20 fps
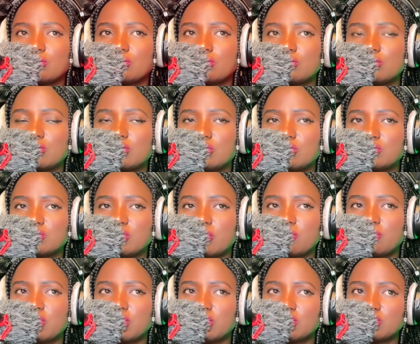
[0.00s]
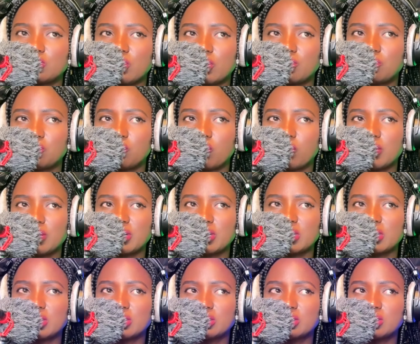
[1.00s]
you know, something so
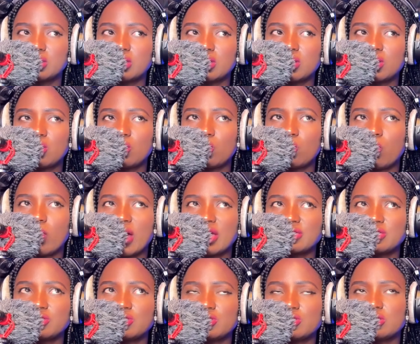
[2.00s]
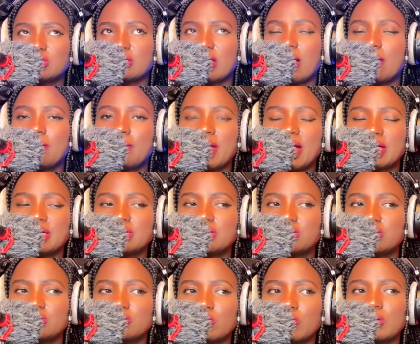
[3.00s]
important? Why did you just
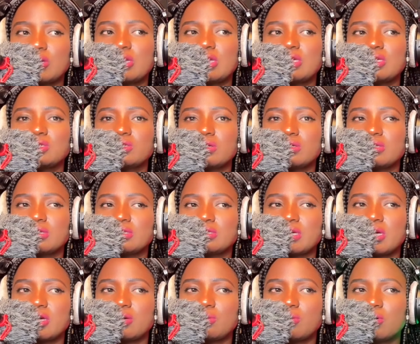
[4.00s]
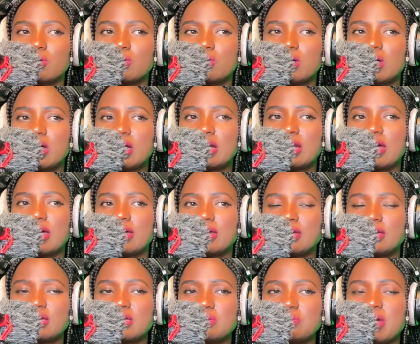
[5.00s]
abandon your keys on the table? Like,
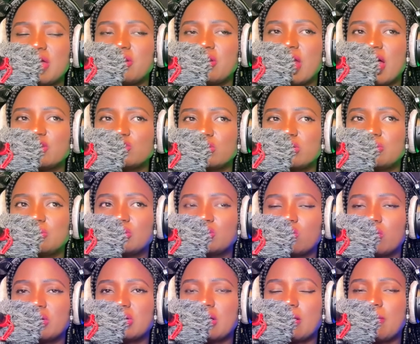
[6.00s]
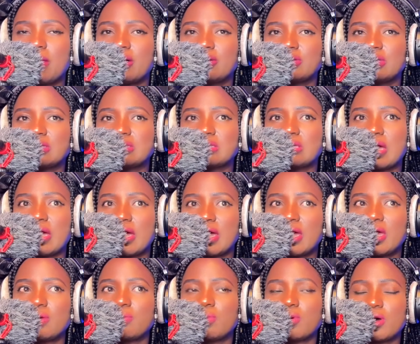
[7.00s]
it might not actually be talking about the
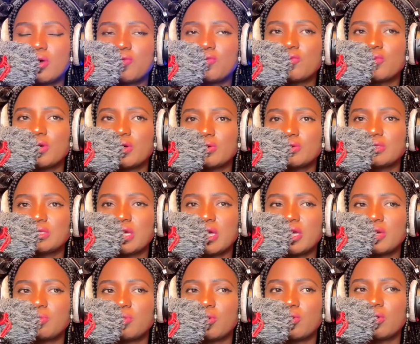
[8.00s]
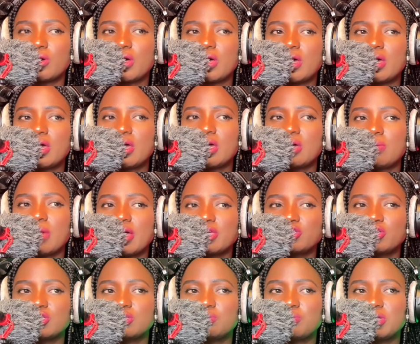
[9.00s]
table, a real table. It might
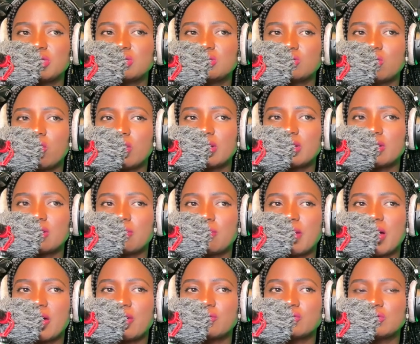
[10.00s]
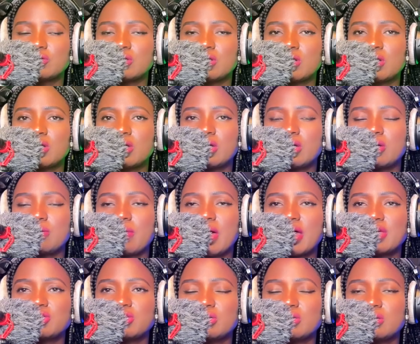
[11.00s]
just be talking about,
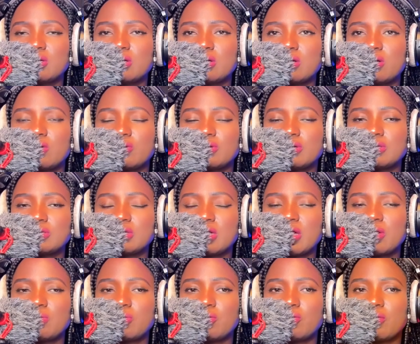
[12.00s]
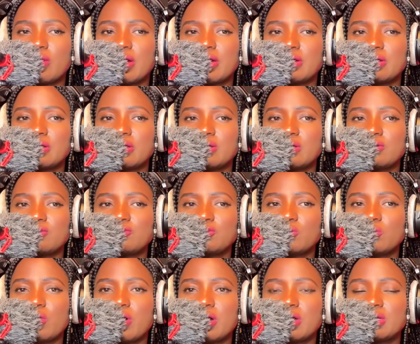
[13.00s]
imagine on a table, right? If
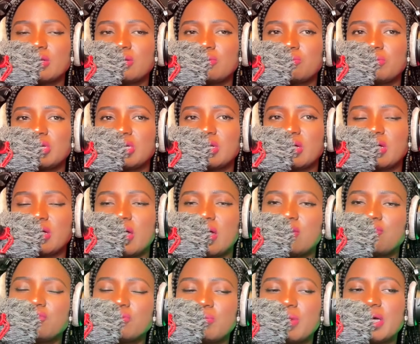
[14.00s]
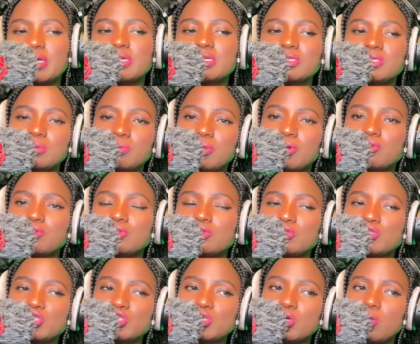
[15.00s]
you were in a meeting, everybody's supposed
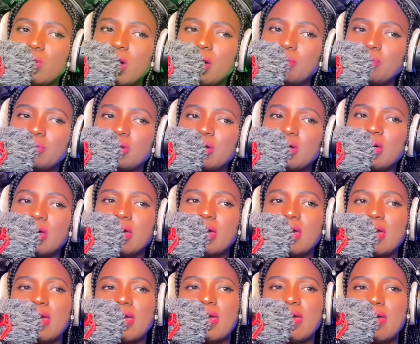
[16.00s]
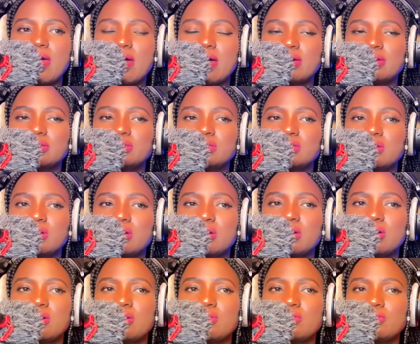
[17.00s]
to show up, and
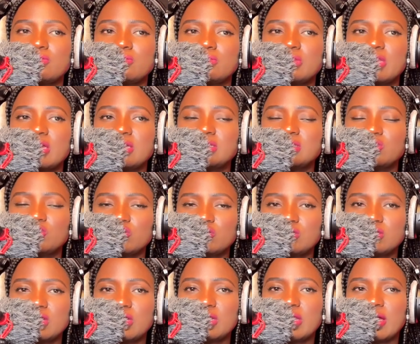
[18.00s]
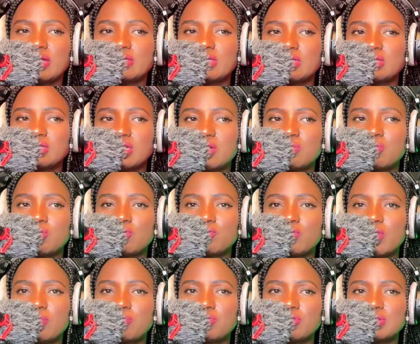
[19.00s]
let's just say like the table
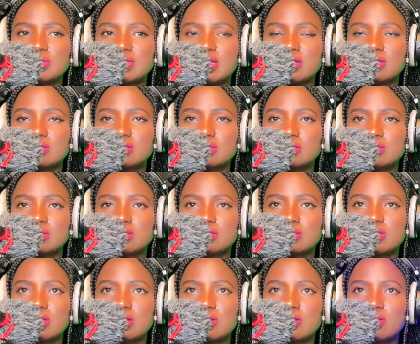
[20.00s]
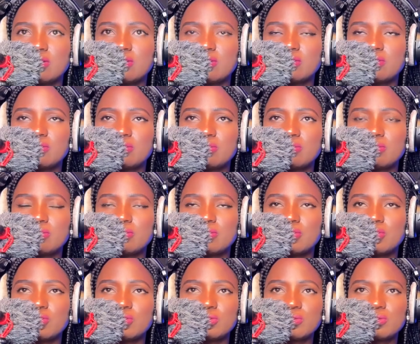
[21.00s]
represents the
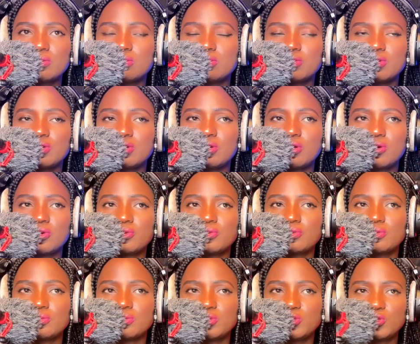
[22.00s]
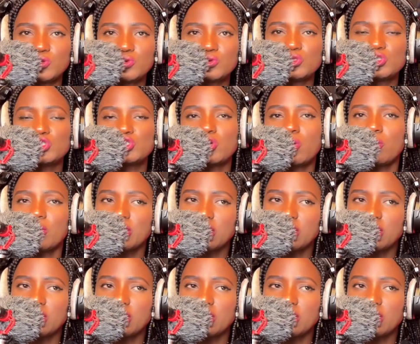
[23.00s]
you showing